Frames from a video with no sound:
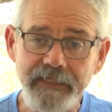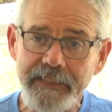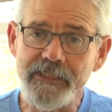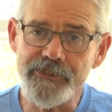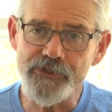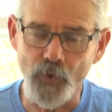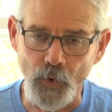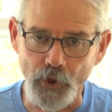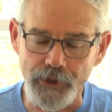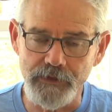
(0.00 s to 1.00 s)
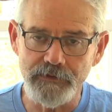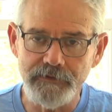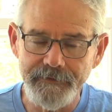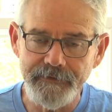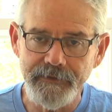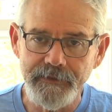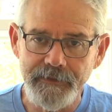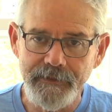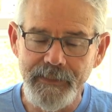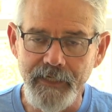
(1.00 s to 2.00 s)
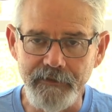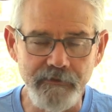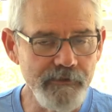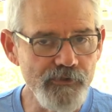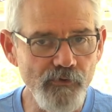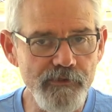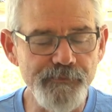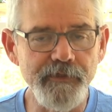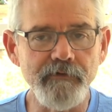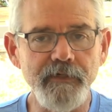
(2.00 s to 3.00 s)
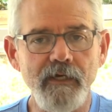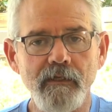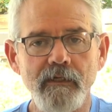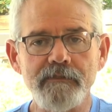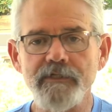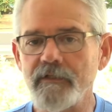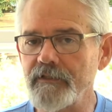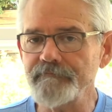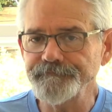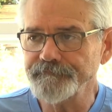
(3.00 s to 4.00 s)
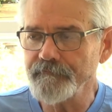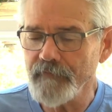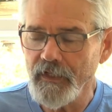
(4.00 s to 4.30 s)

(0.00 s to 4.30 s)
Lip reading: eSword. Now, eSword's been around a long time,